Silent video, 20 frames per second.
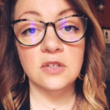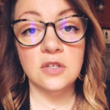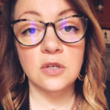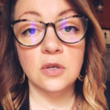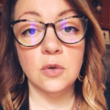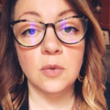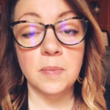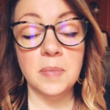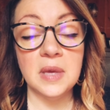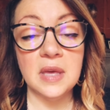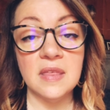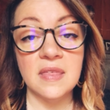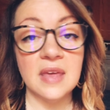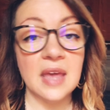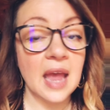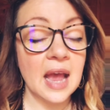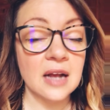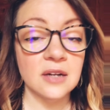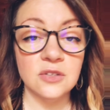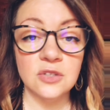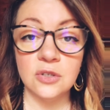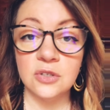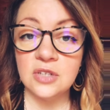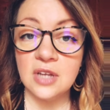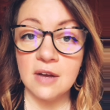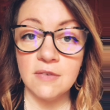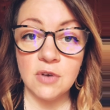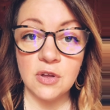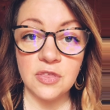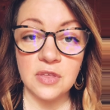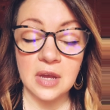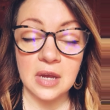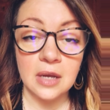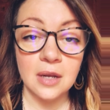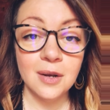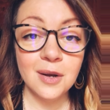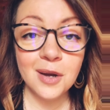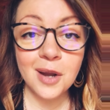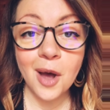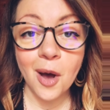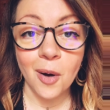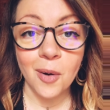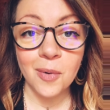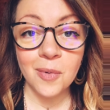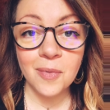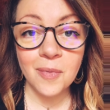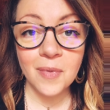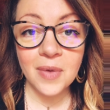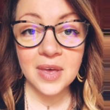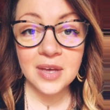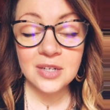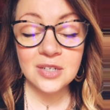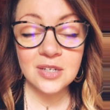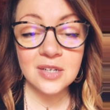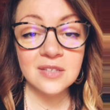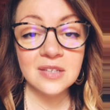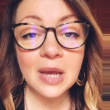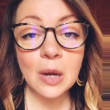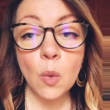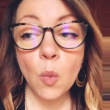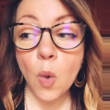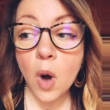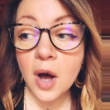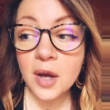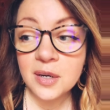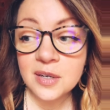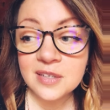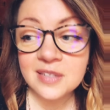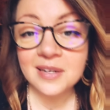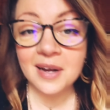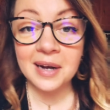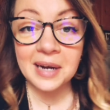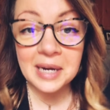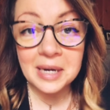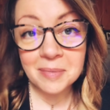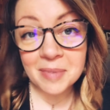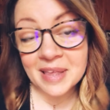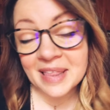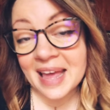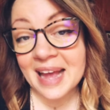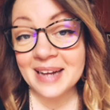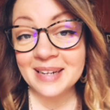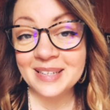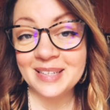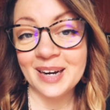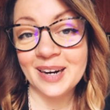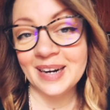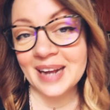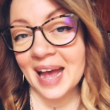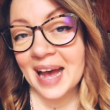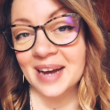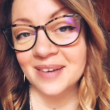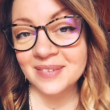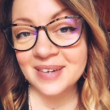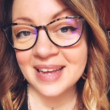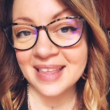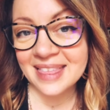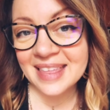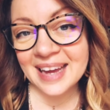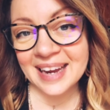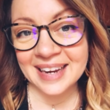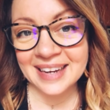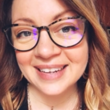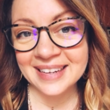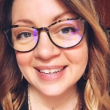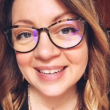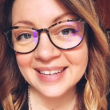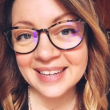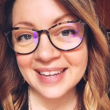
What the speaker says: to be the answer to everything. No, just like water is not going to be the answer to everything.